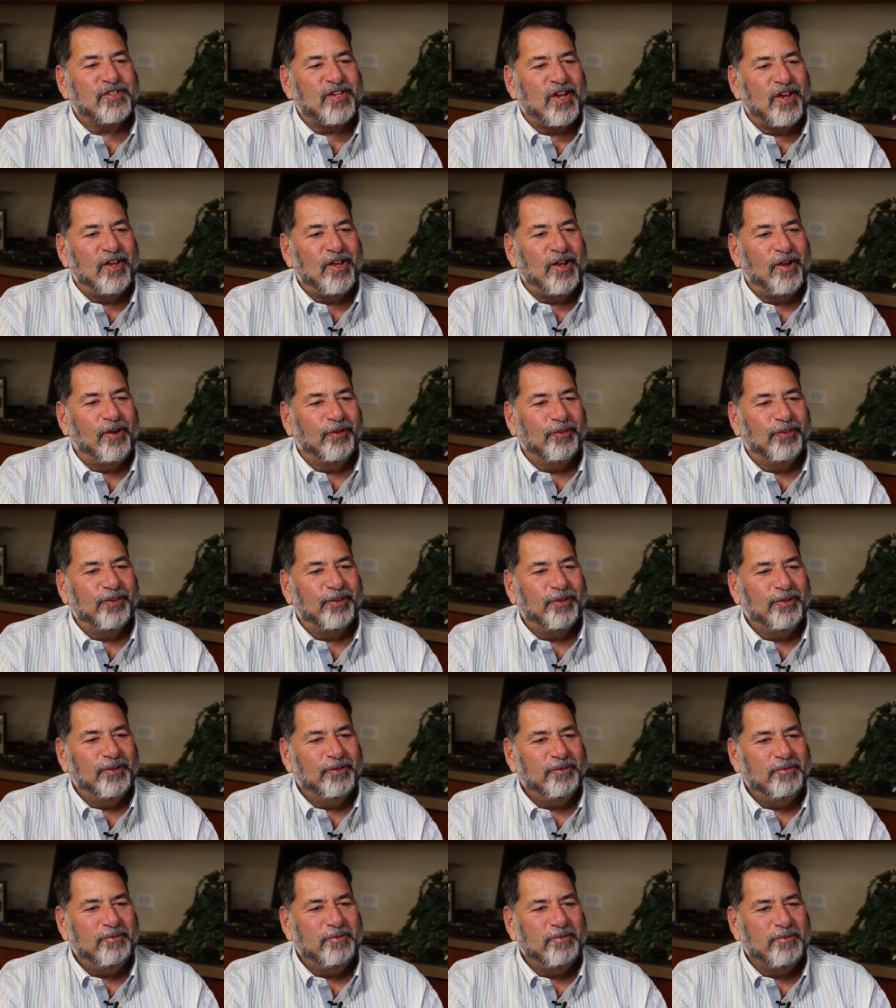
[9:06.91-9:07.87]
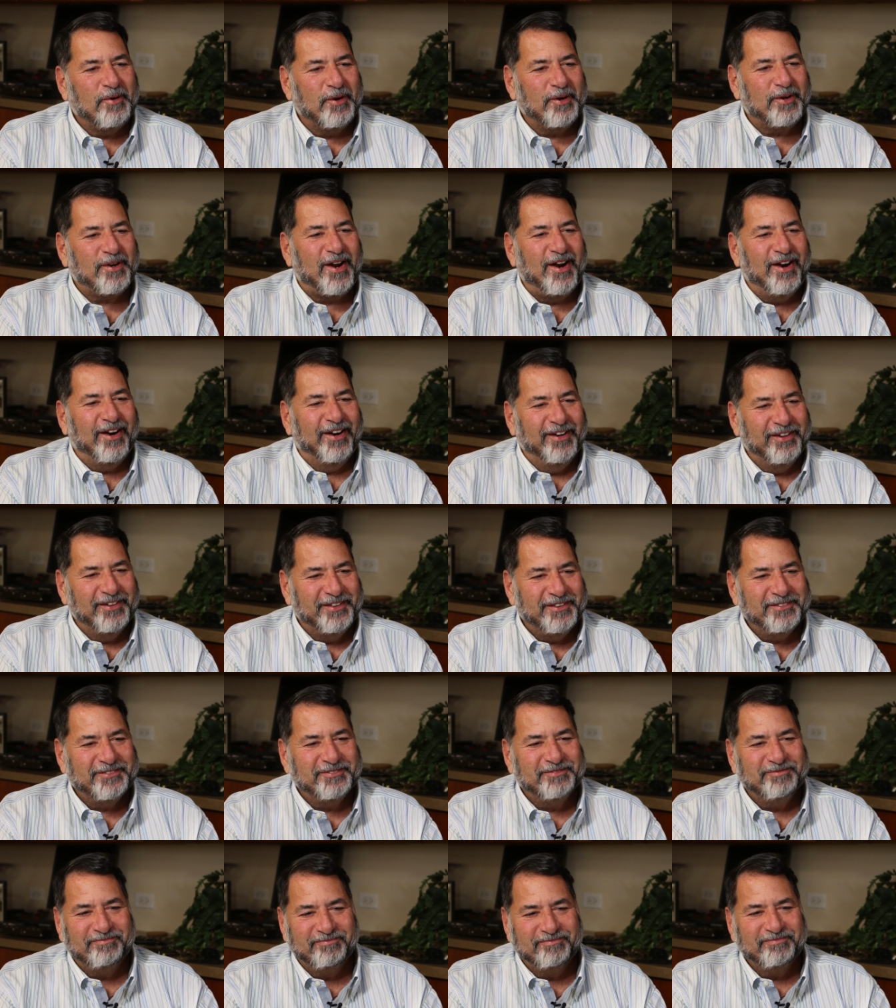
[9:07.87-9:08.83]
Stay healthy, work hard,
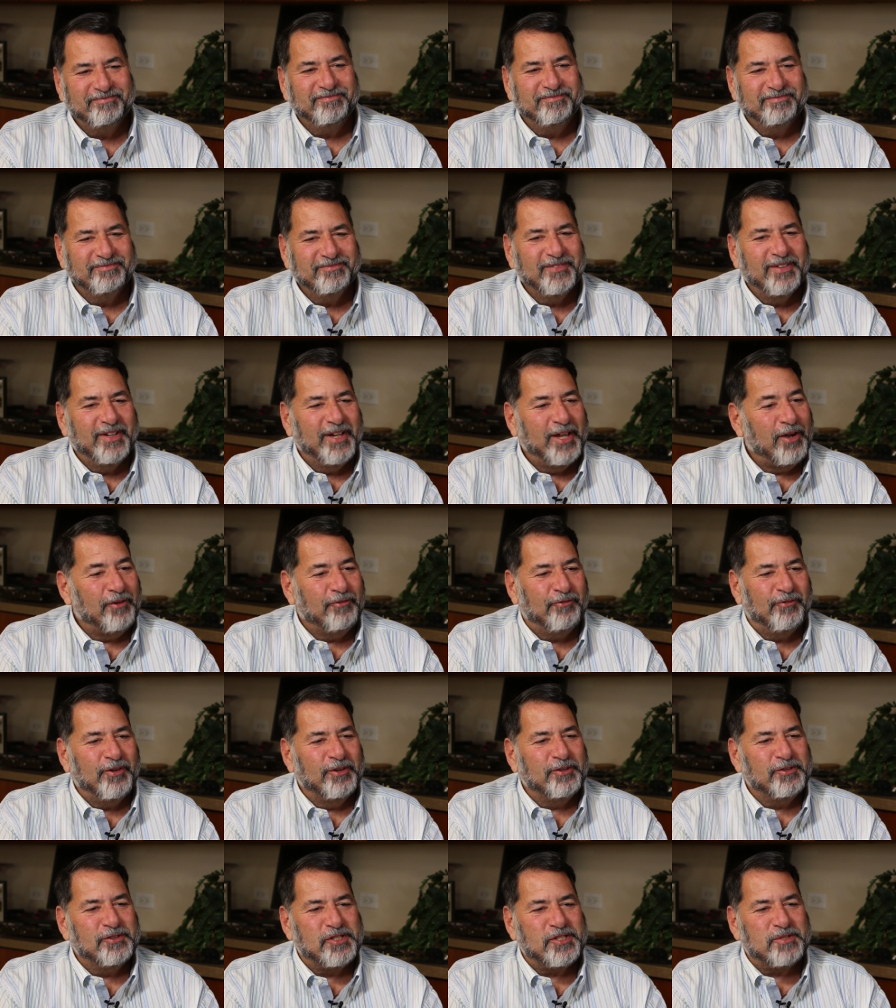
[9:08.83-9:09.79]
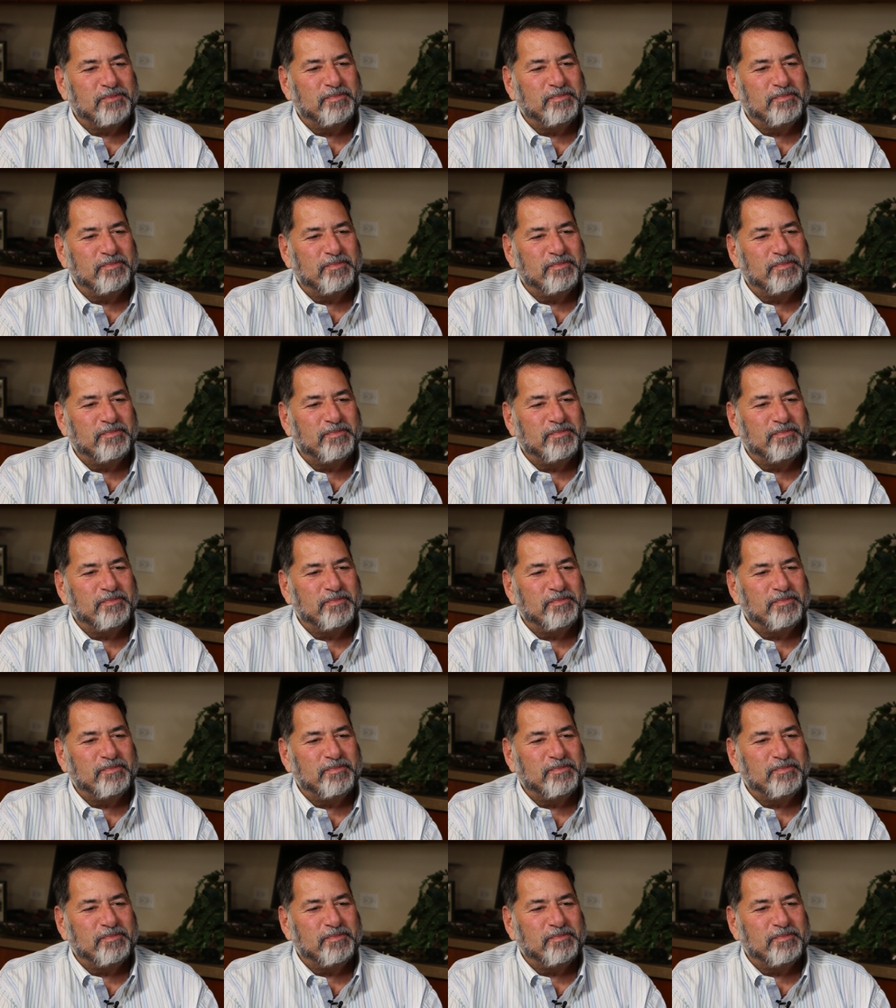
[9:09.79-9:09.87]
have fun